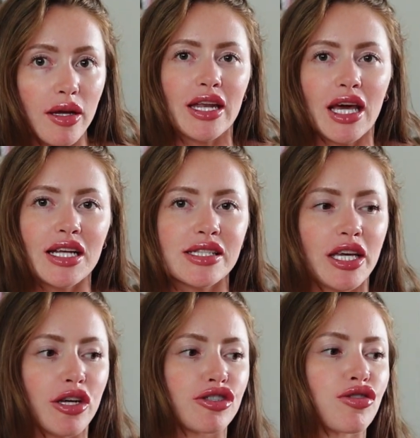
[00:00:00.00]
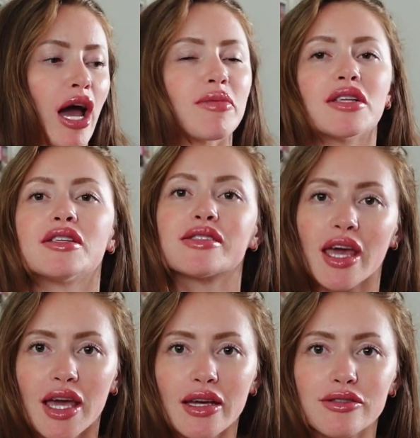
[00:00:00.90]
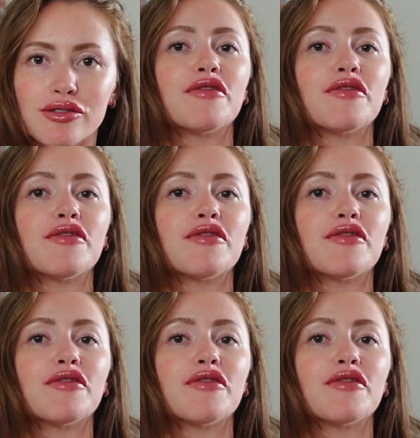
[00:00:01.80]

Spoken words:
And yet it's like you're trapped in this cage.